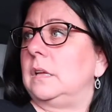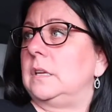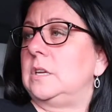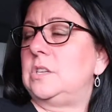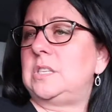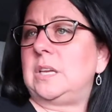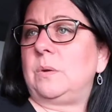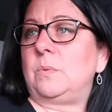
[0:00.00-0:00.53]

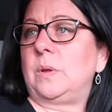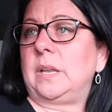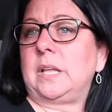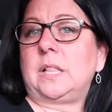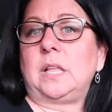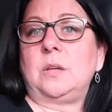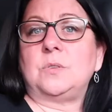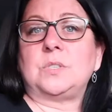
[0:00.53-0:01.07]
You sound really
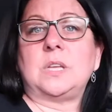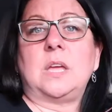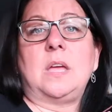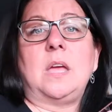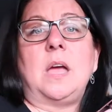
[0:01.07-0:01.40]
close.